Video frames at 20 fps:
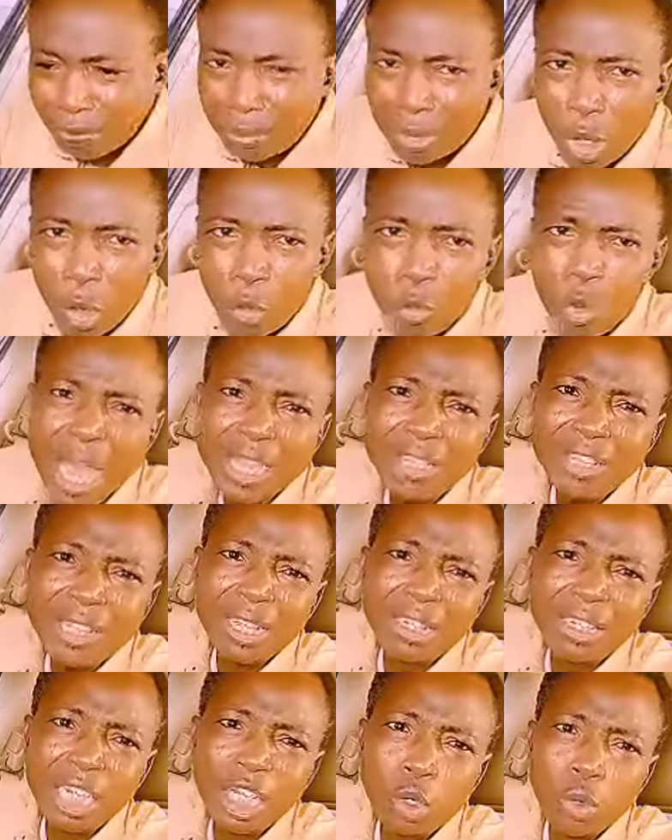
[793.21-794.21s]
Where else
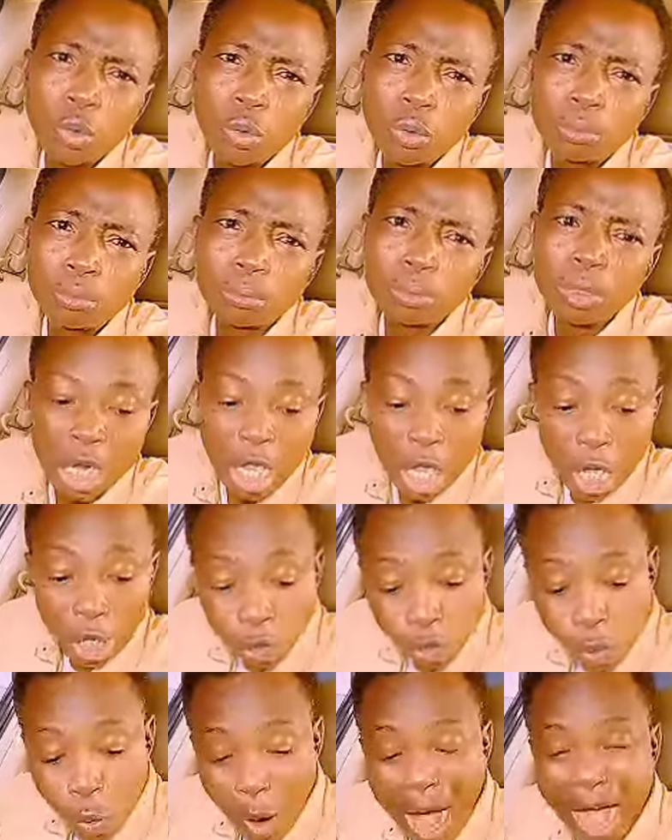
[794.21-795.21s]
can they go?
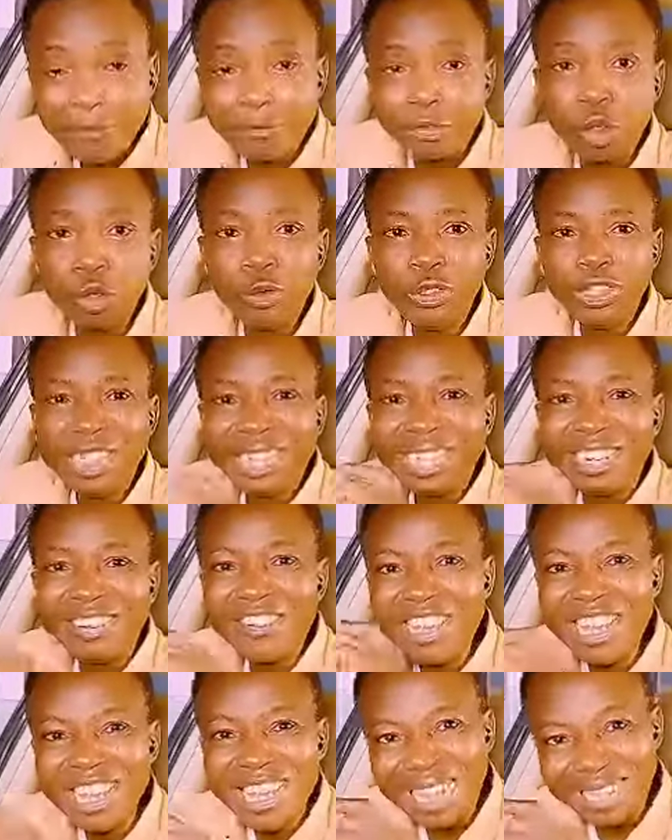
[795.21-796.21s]
You have to
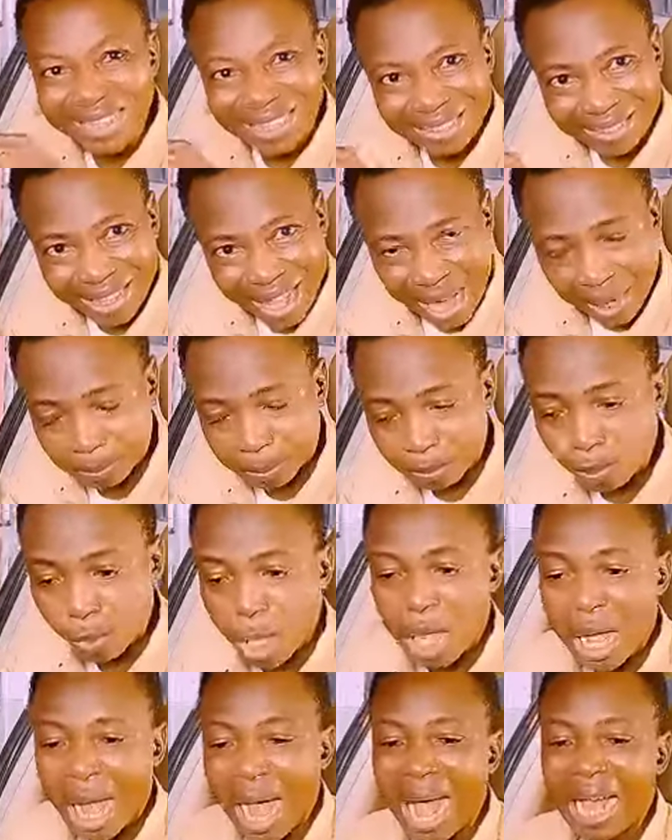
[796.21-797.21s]
decreate them.
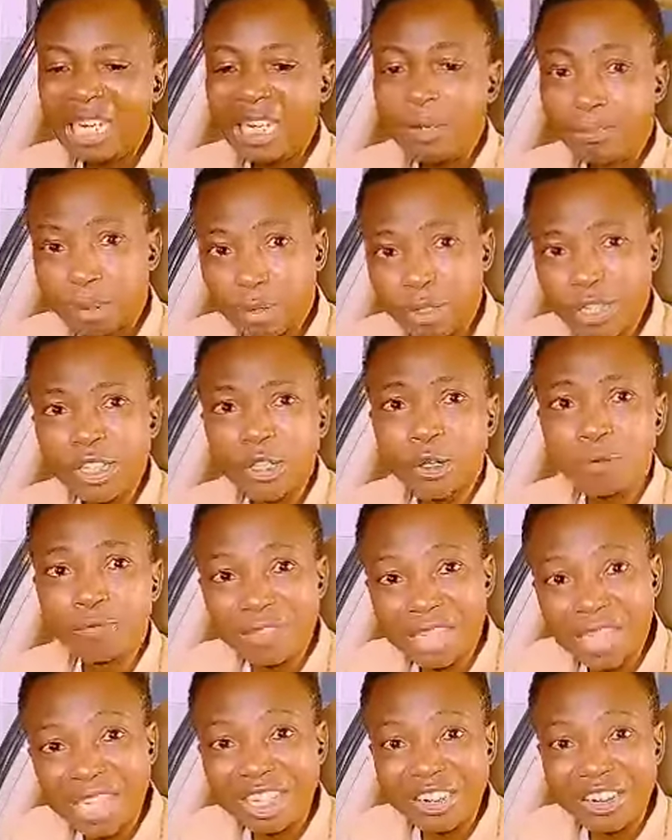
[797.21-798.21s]
And the process of
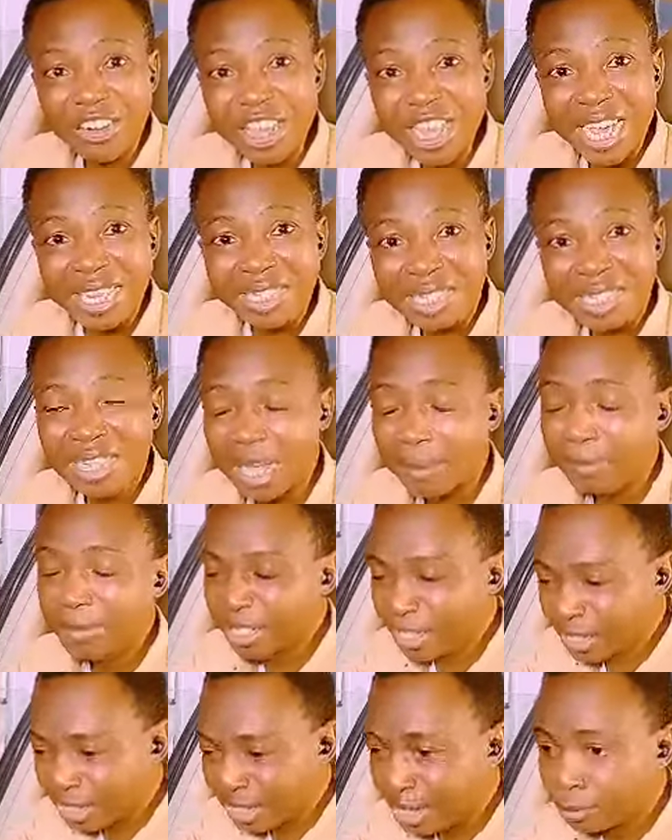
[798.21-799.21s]
decreating them
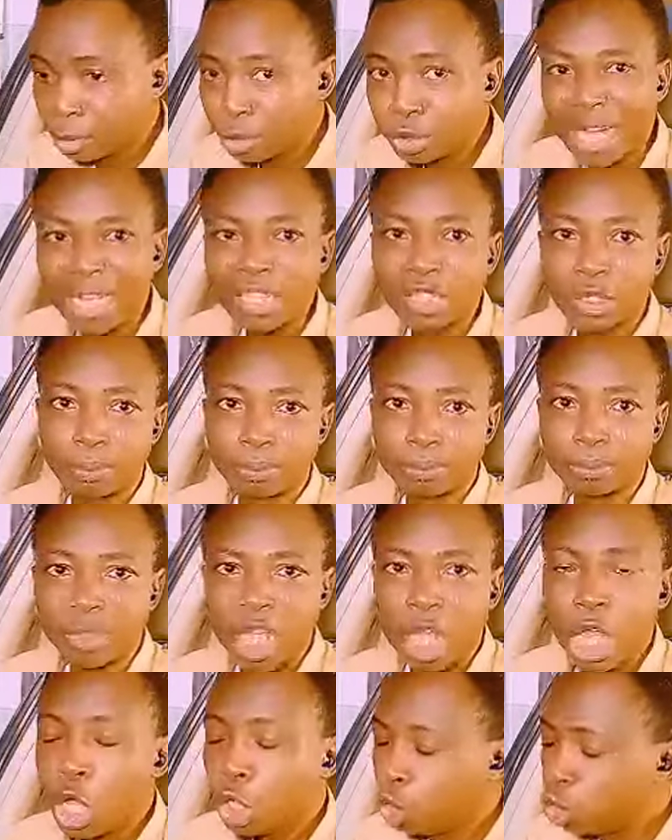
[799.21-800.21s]
is stable datum.
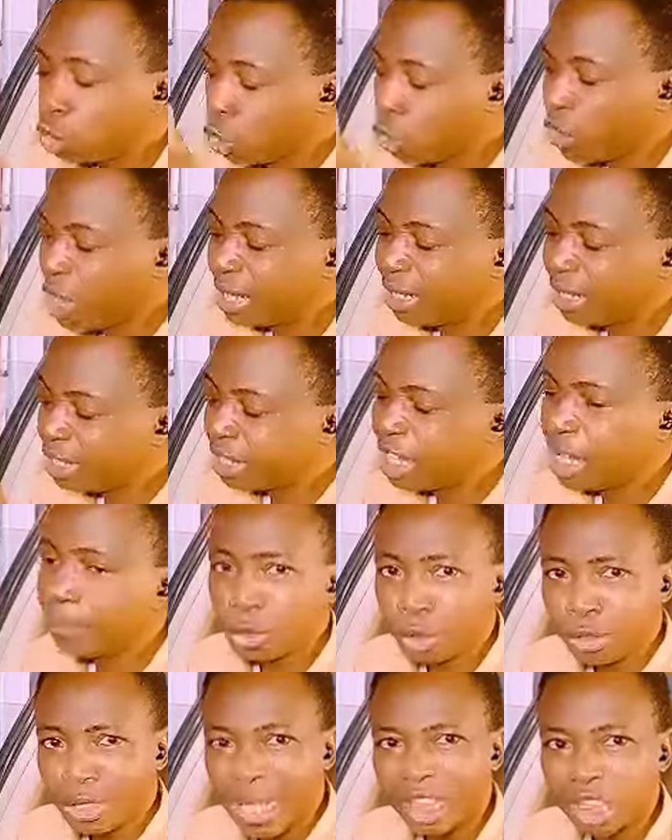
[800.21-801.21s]
You create a
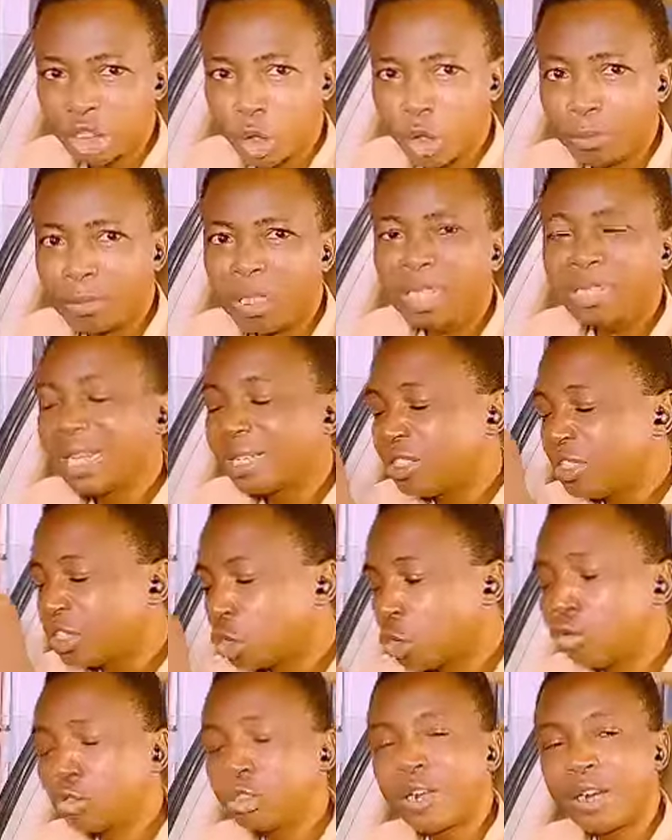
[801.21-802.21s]
stable datum that is
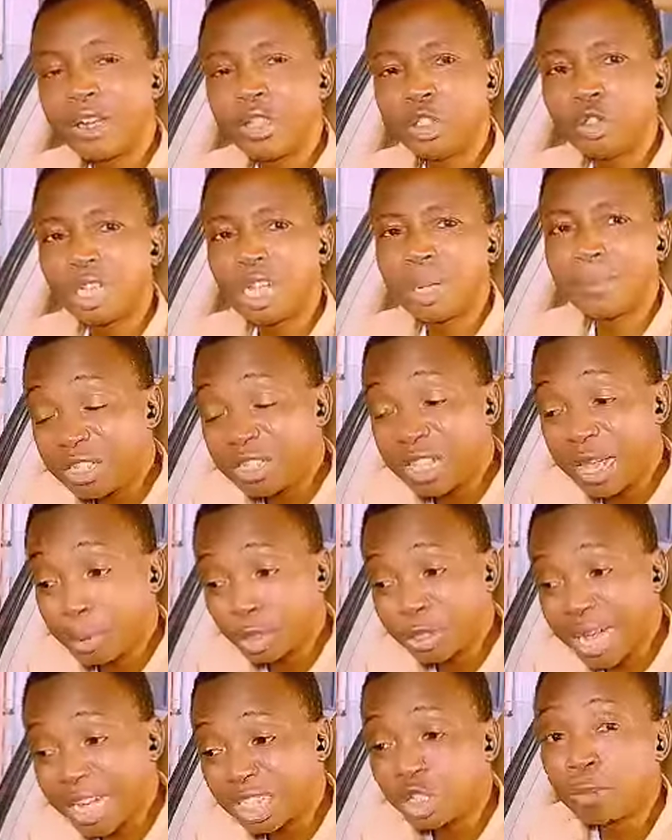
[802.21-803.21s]
contrary to them. Stable
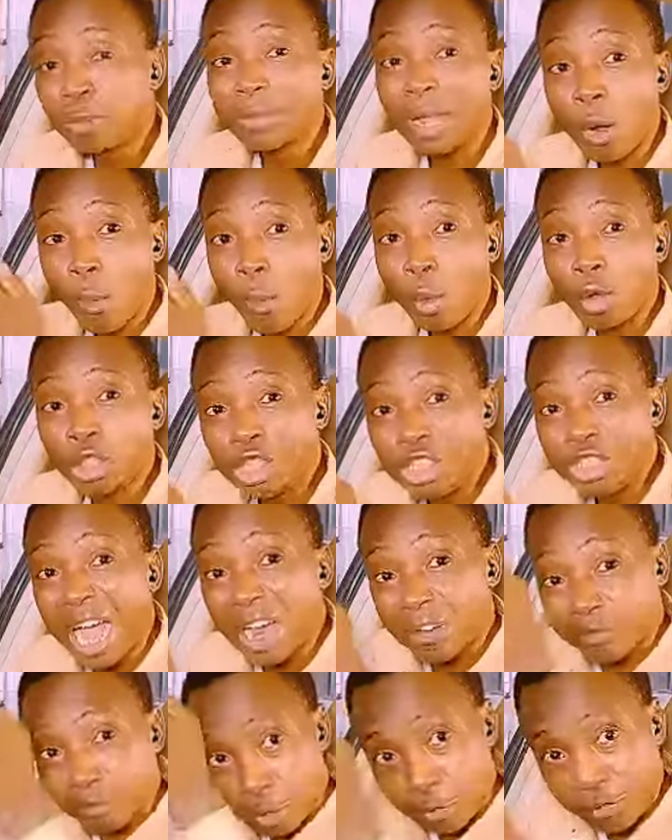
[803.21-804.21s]
datum that watches
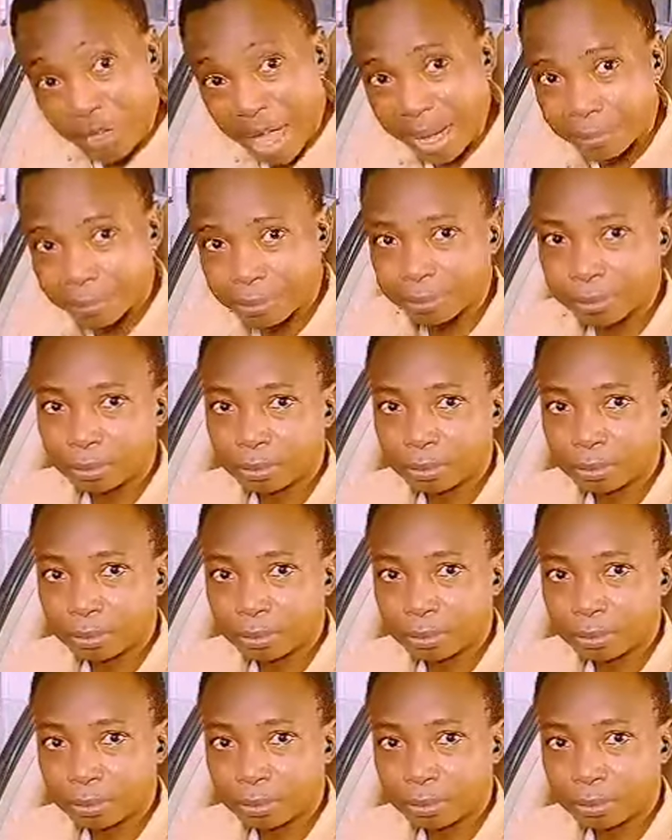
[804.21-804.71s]
out for them.